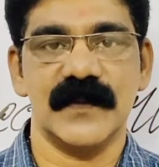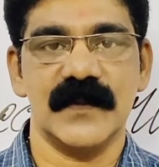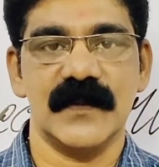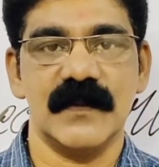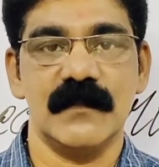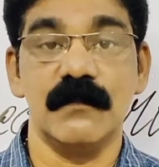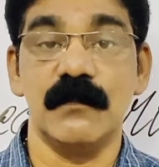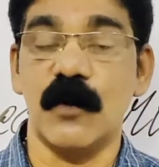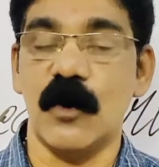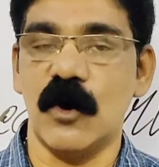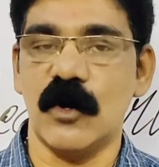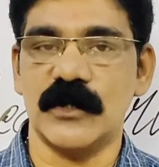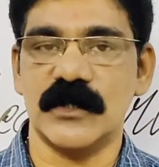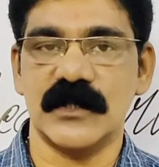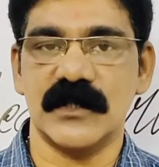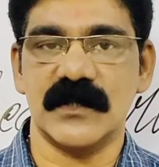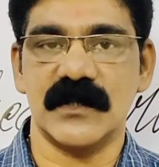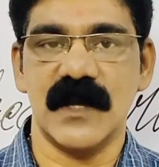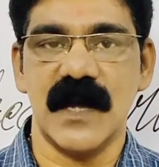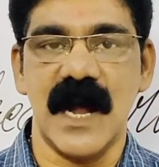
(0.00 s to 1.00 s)

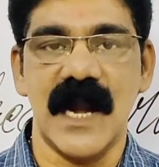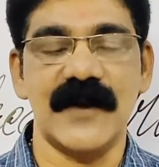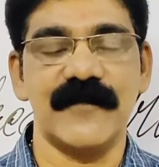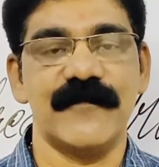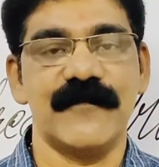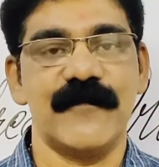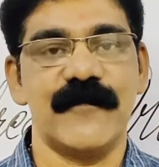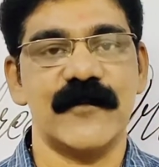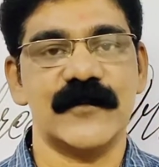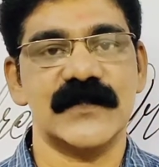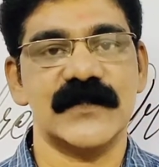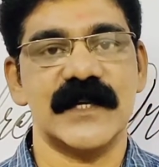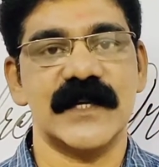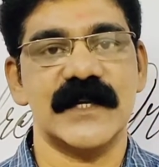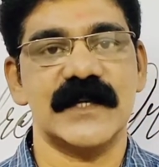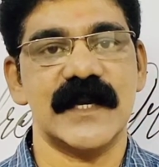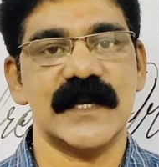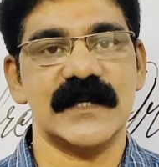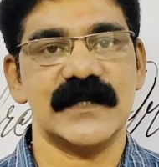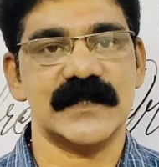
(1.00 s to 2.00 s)
Both
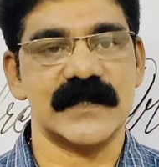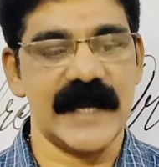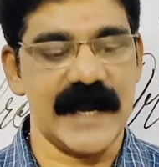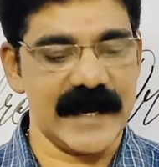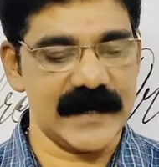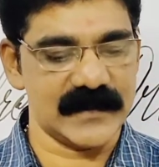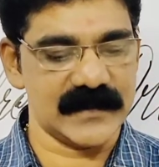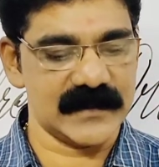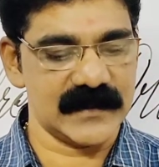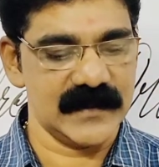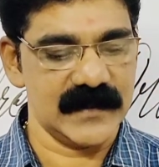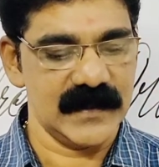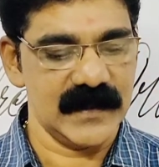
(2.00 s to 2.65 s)
unfortunate and sad.